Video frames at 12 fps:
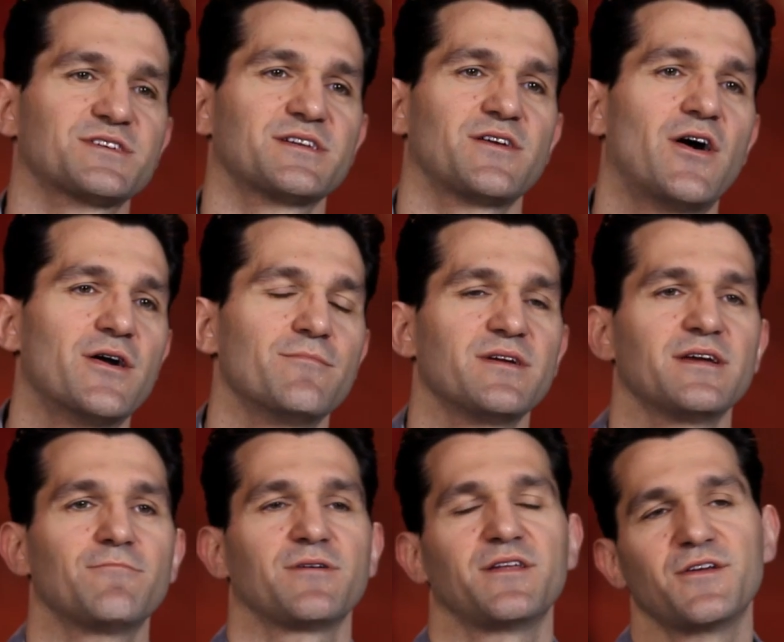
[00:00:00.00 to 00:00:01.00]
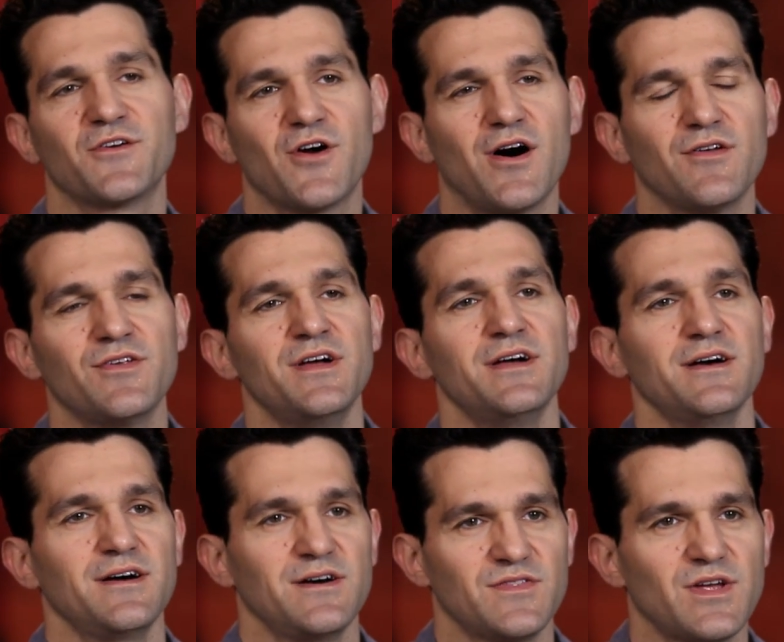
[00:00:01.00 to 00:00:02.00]
in army in
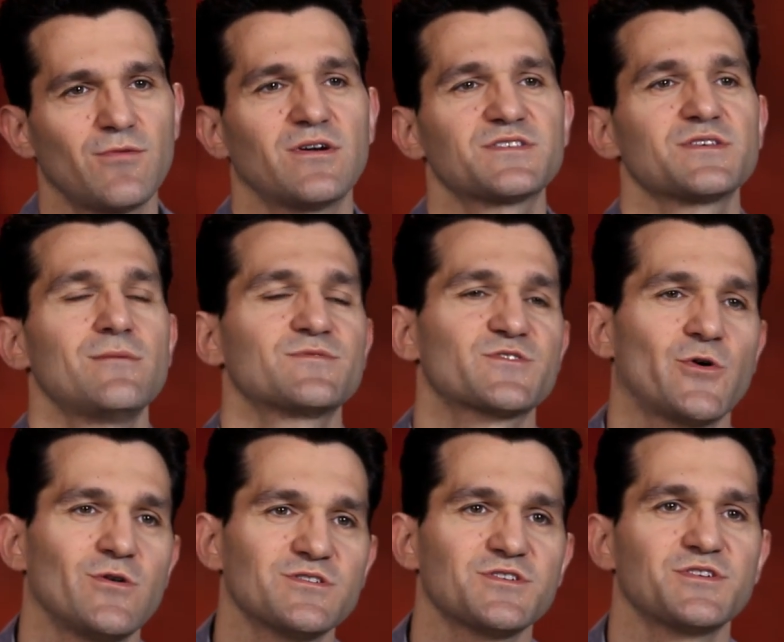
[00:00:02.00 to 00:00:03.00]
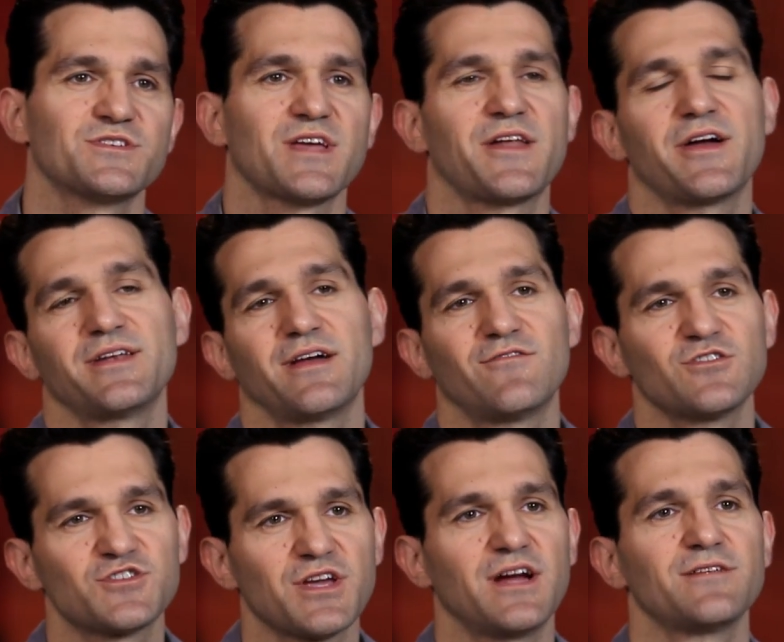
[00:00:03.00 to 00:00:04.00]
Iran, there were some soldiers that I never
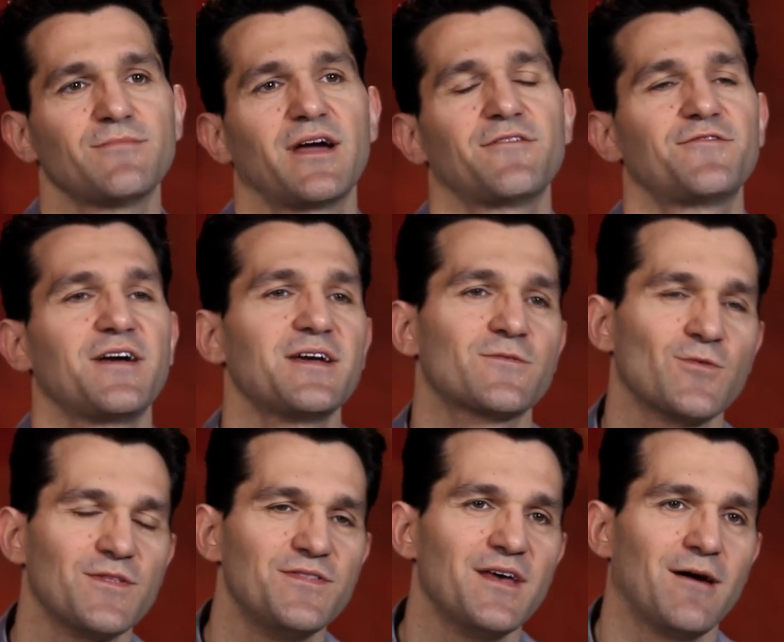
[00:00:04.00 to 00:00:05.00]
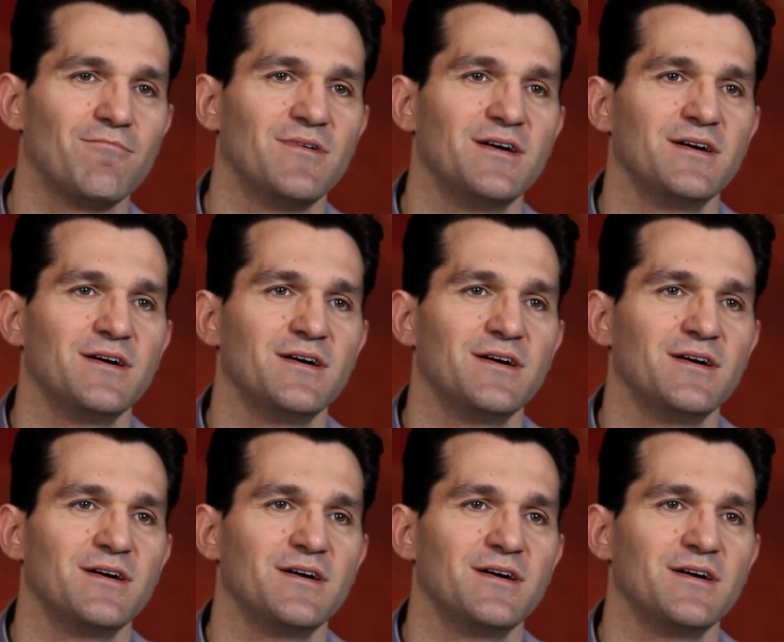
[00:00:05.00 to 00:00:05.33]
shared my faith with them.